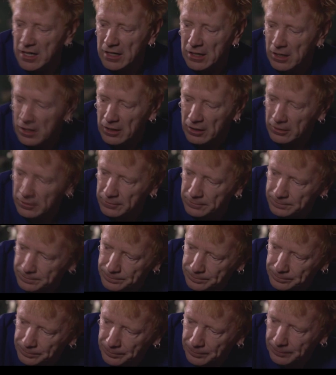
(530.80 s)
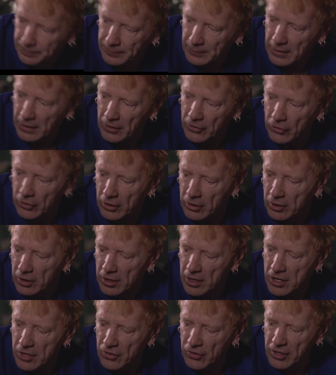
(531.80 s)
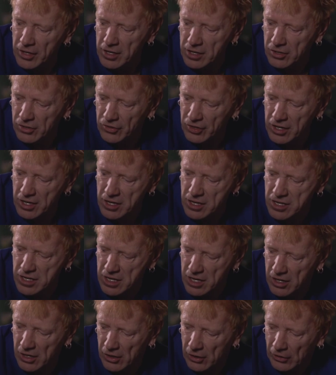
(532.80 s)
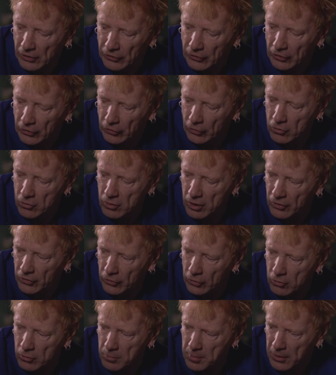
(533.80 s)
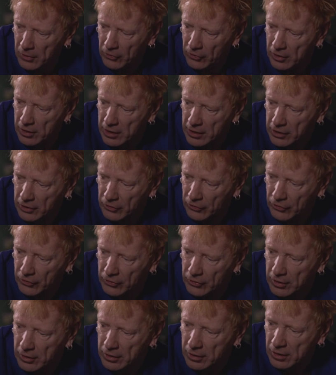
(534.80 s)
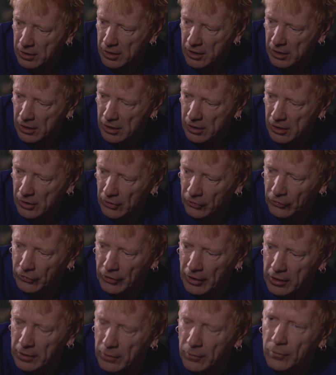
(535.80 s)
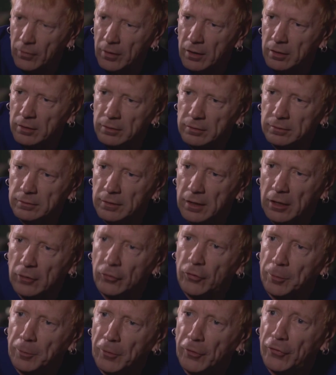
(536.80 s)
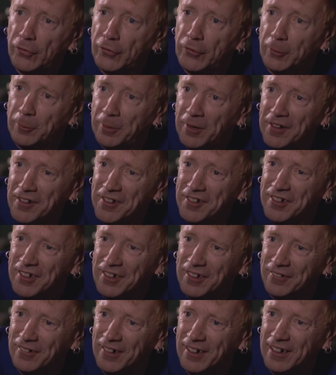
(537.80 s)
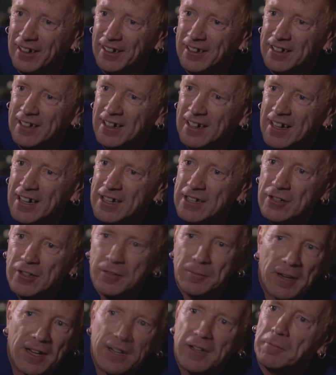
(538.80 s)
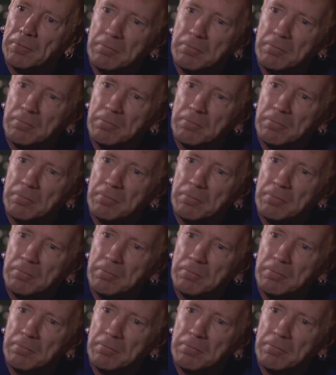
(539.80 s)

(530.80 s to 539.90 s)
young. It's, it's teen, teen years, it's, all, it's almost like a, a, a state of ultimate stupidity, really. You can make the